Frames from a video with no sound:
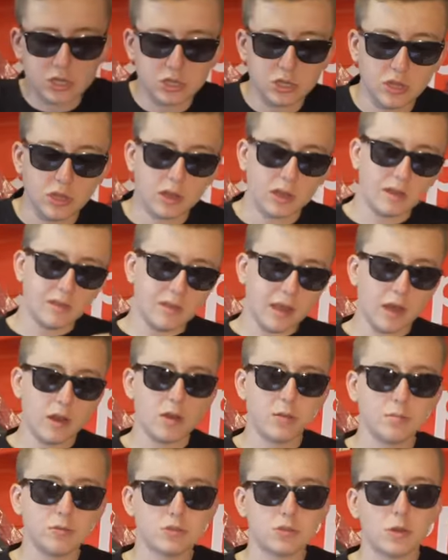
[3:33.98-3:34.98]
actually like a
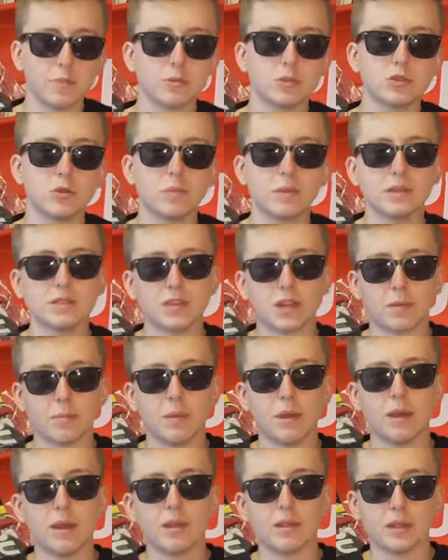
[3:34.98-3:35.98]
denim, so I'm assuming it's like
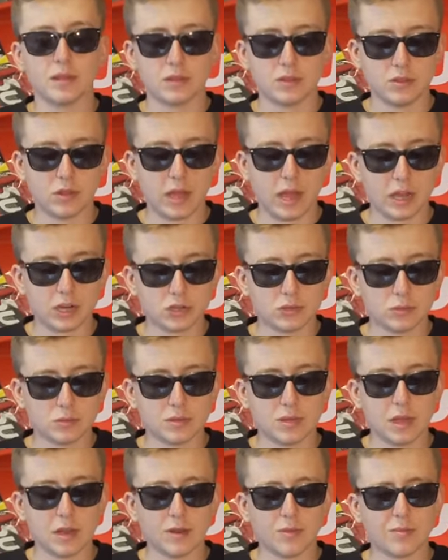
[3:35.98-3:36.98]
made out of like actual
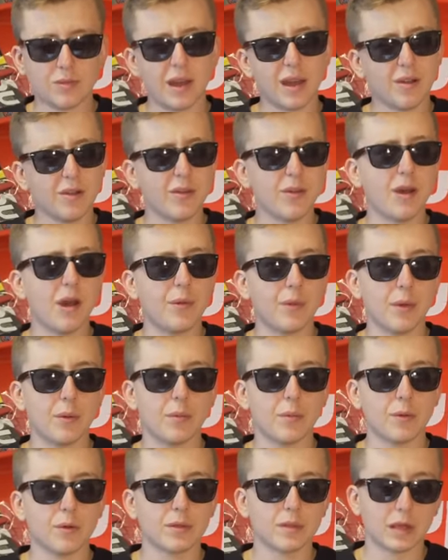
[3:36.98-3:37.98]
denim. I don't know how
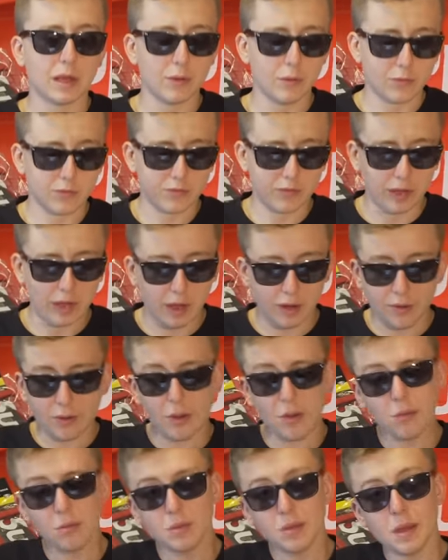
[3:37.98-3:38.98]
that'll work. I don't, I don't
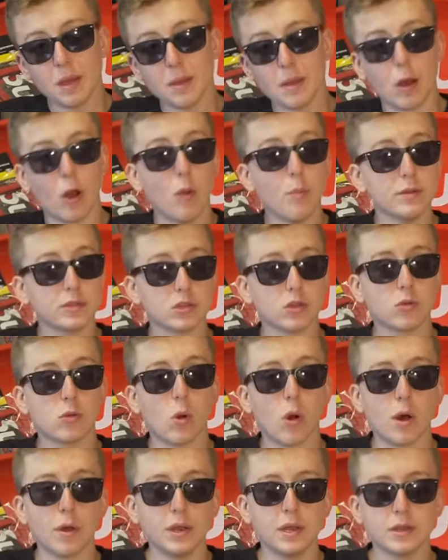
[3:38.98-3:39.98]
know. I hope it's good
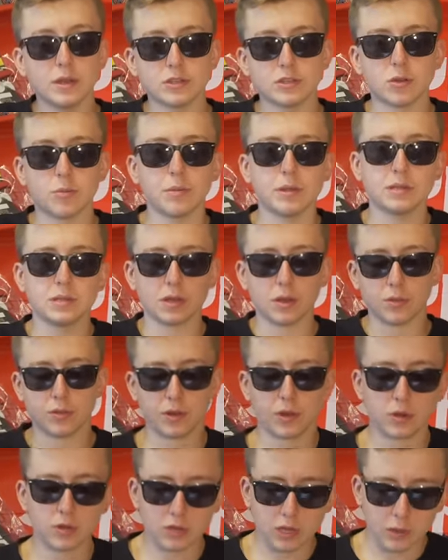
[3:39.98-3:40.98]
quality, because normally it's like a
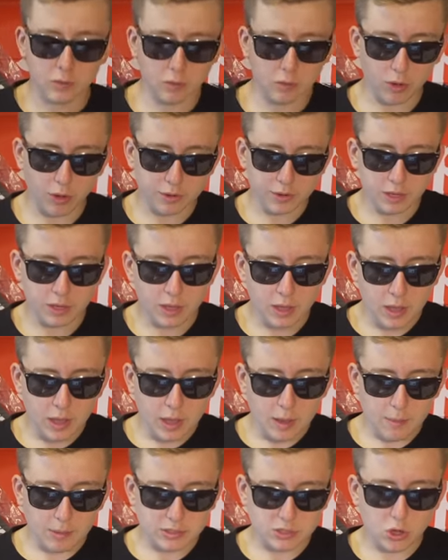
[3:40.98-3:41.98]
thicker type quality,
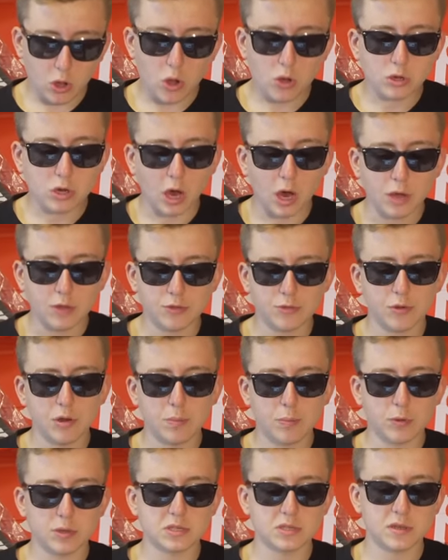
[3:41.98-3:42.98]
but it's all cotton,
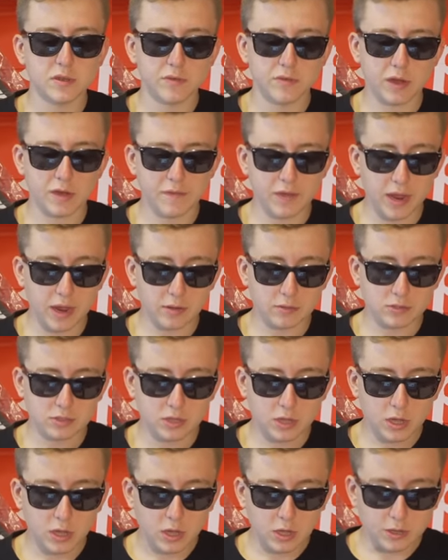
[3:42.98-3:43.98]
three point seven five
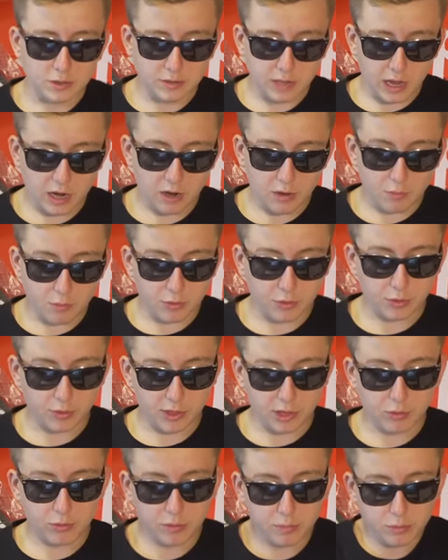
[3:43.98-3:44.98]
ounce. Denim with
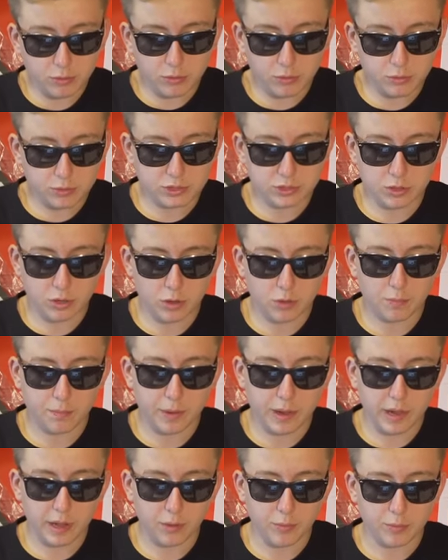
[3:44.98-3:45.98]
liquid blue skull
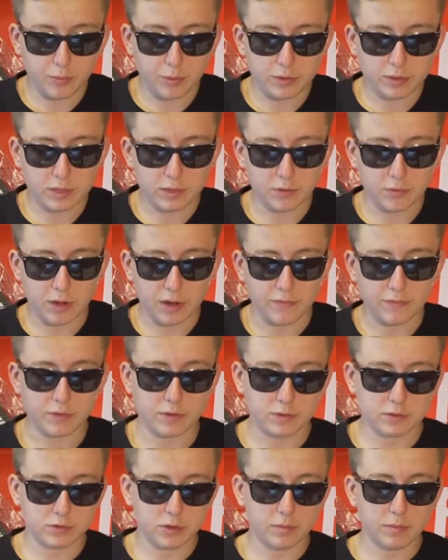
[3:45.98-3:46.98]
pile printed
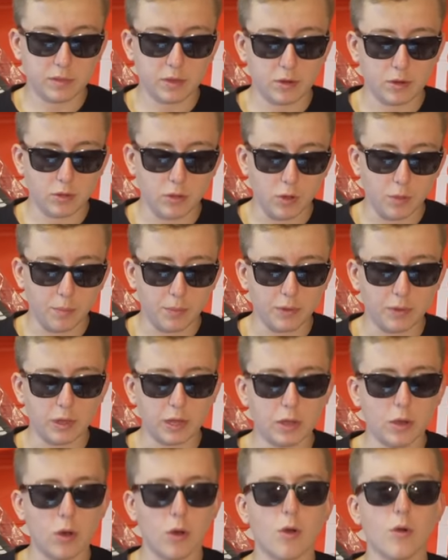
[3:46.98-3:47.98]
graphic. So I mean, there you go. But
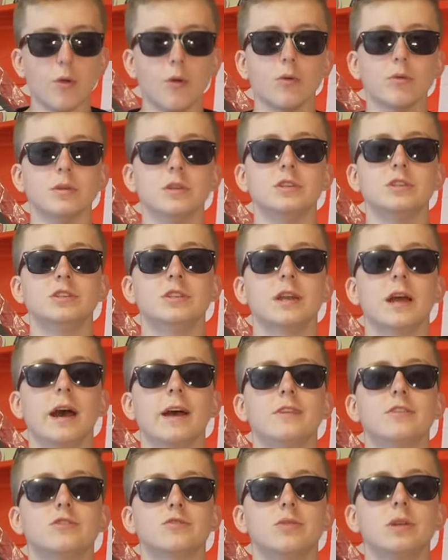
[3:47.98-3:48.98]
uh, holy shit,
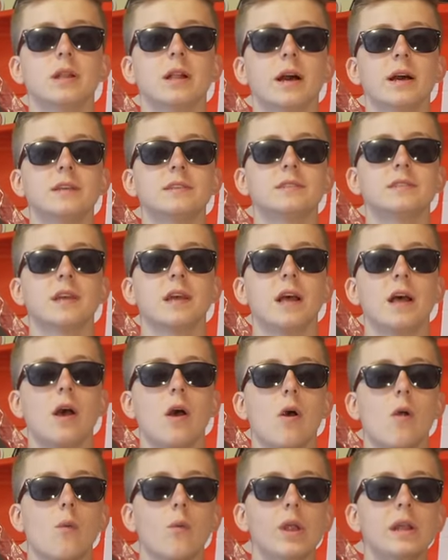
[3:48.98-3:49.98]
I just realized
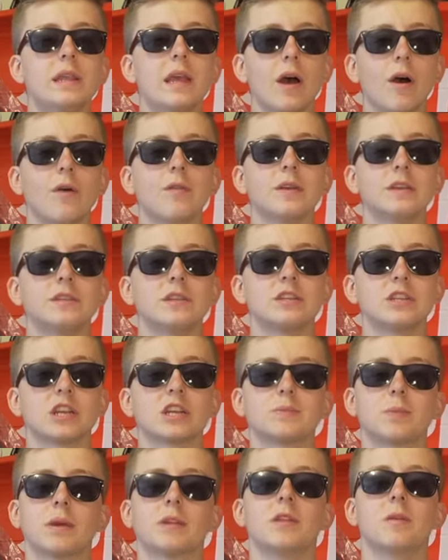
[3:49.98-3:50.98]
retail on this is
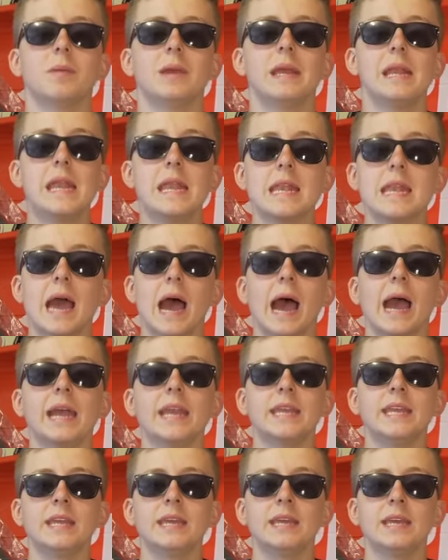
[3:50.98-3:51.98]
expected to be
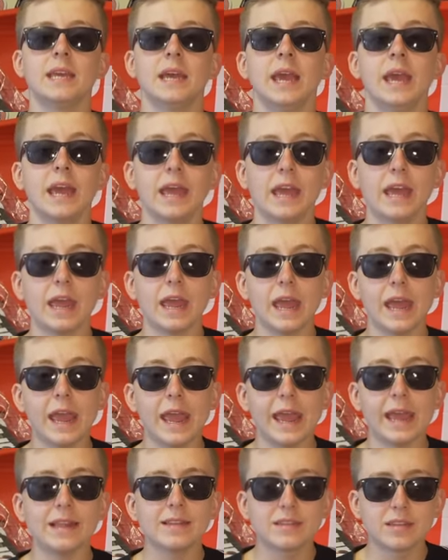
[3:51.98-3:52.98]

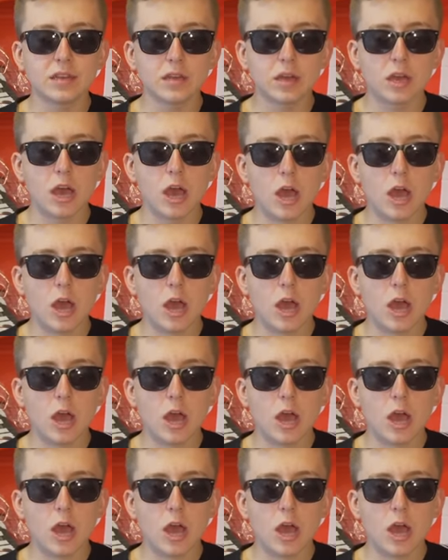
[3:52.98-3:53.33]
ninety-eight